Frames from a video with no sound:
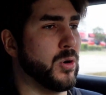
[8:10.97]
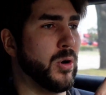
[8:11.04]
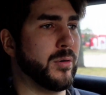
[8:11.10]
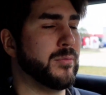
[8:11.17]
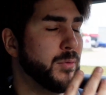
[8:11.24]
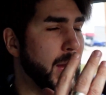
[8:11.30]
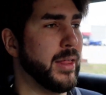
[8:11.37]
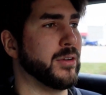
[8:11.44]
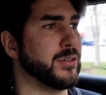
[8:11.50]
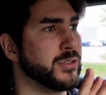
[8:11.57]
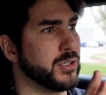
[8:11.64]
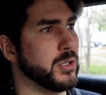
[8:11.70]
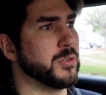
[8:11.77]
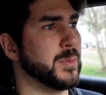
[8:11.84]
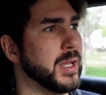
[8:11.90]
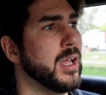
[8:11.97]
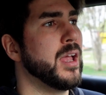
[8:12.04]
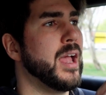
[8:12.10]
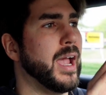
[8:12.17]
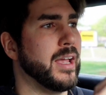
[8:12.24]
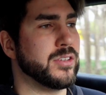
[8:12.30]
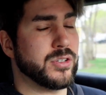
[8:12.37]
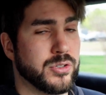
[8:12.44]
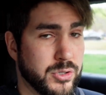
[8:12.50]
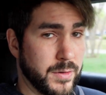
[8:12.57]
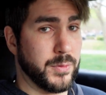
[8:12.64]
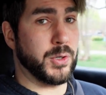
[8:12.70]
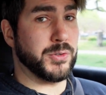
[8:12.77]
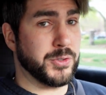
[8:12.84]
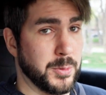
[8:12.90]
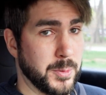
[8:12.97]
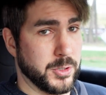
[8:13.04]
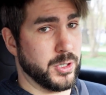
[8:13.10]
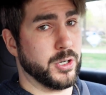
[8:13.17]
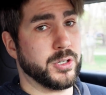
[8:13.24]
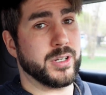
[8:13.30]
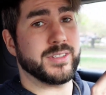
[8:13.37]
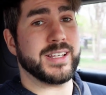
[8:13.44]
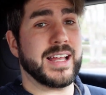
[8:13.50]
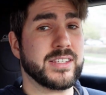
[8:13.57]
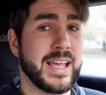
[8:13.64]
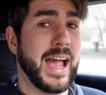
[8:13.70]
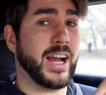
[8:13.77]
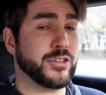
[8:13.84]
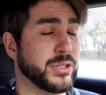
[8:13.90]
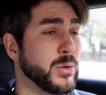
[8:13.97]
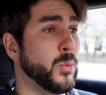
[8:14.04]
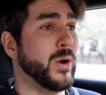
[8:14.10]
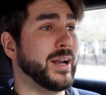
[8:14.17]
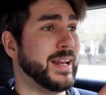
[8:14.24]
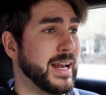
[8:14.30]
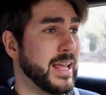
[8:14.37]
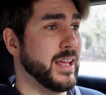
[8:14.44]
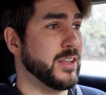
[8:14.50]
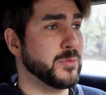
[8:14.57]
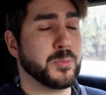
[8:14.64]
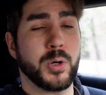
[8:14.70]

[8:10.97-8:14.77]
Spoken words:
or rather, a centrifugal supercharger, because that's actually what it is.